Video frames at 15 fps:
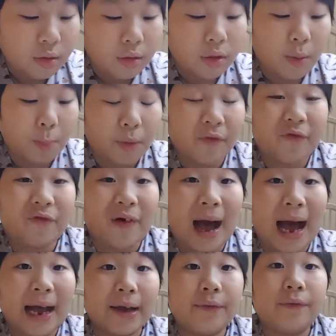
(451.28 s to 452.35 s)
Number
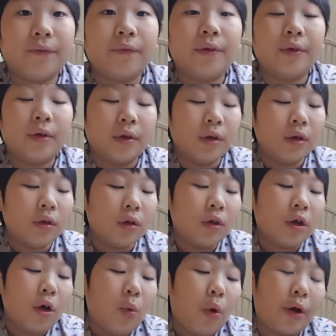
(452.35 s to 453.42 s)
5,
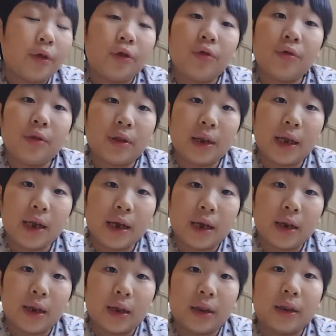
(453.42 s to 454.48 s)
what do you think
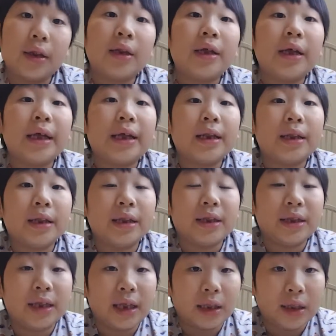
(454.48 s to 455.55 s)
it is?
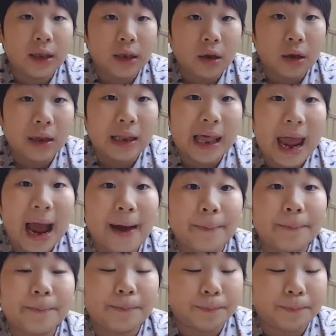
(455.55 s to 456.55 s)
This is a lamp.